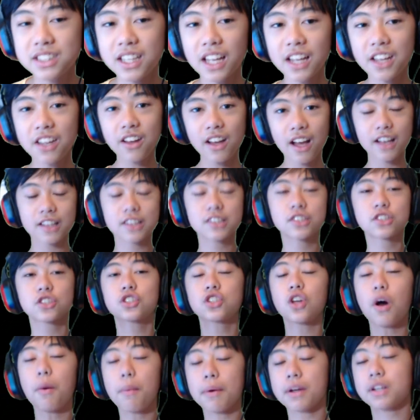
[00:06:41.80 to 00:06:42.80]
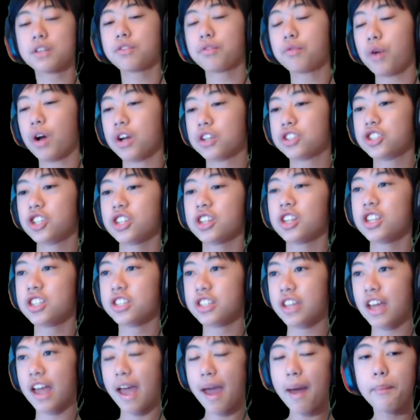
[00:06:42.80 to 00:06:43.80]
thank you guys so much for watching this
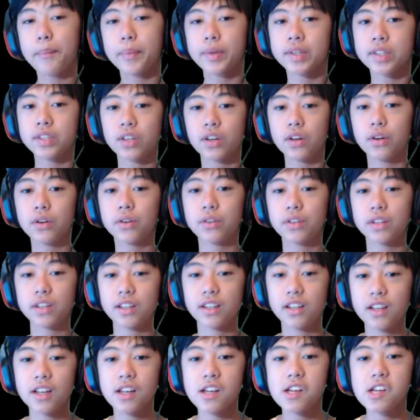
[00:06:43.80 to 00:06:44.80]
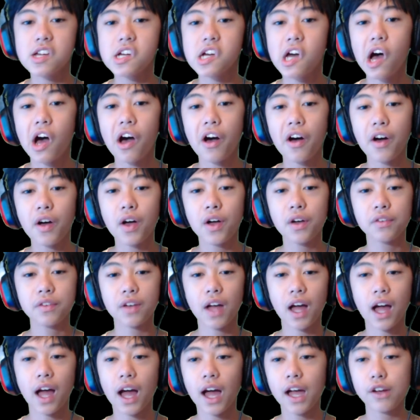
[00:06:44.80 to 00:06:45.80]
episode of
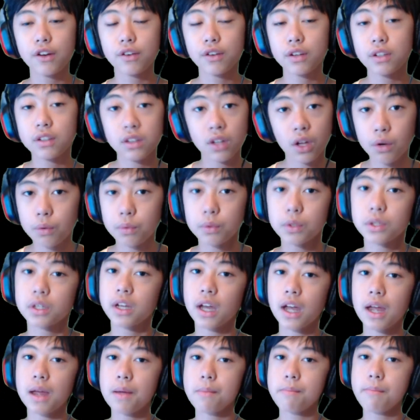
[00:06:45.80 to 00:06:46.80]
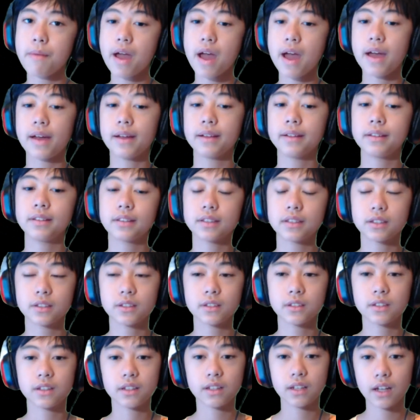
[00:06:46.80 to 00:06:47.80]
Higher and Lower Game. And
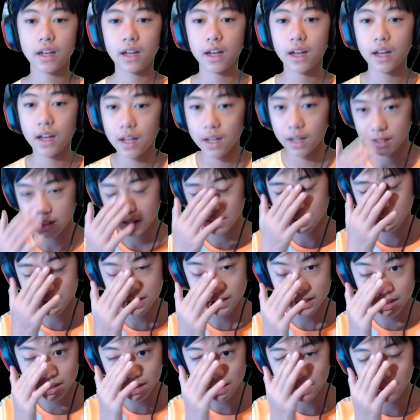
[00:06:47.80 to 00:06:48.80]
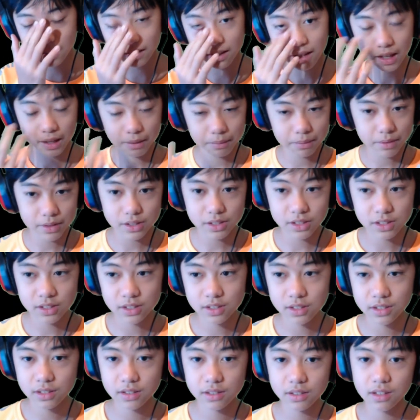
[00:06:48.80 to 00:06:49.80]
this game
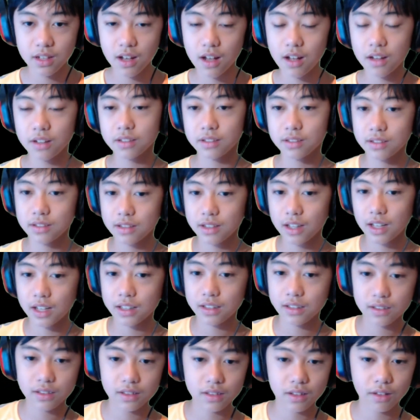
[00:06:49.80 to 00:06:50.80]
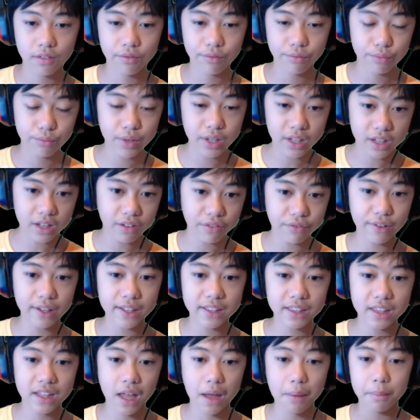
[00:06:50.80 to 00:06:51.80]
is not like a really
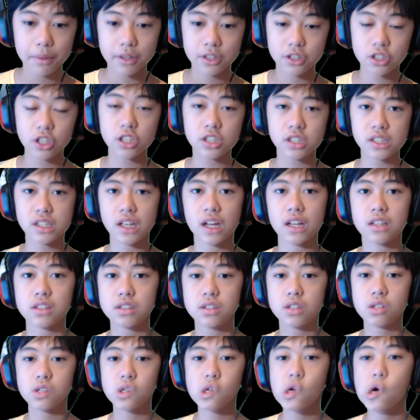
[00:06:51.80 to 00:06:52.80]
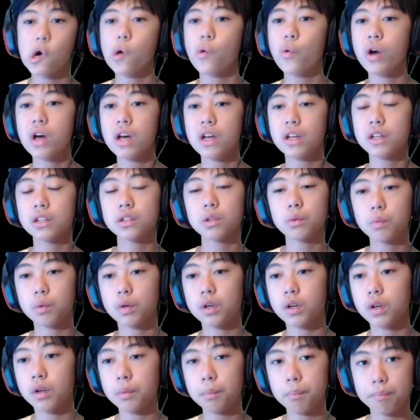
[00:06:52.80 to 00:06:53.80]
fun game, but you just get to know the
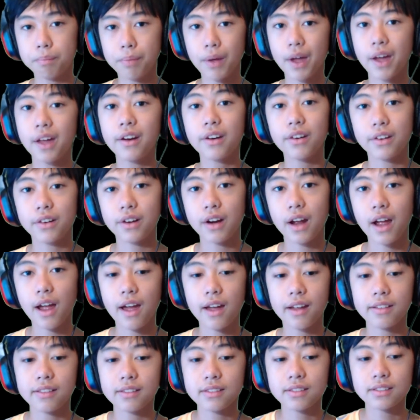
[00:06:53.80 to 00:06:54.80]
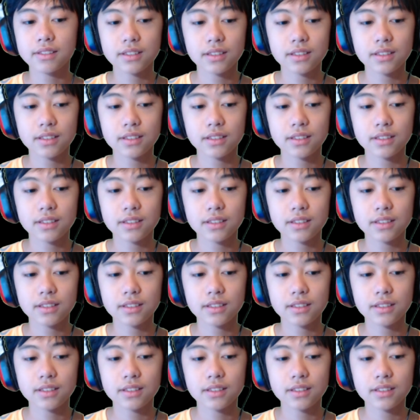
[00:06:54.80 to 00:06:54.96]
world better. And